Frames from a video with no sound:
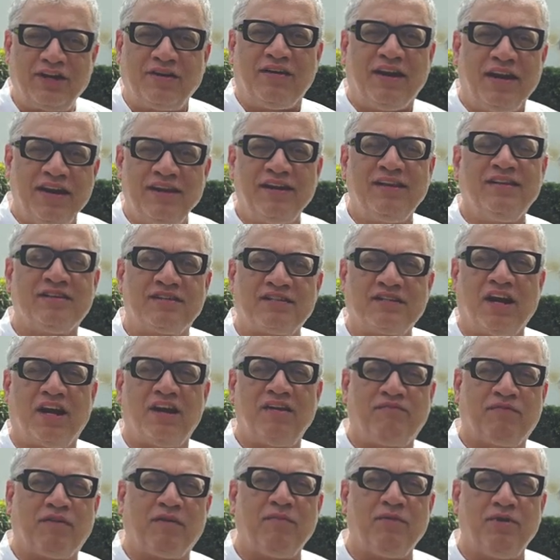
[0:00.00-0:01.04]
creating this
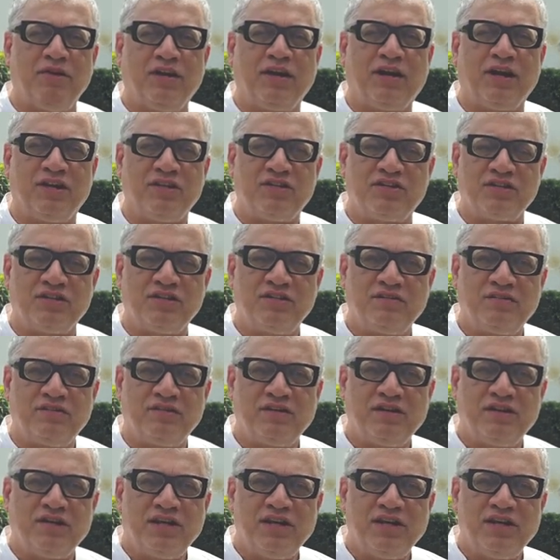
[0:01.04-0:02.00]
kind of communication,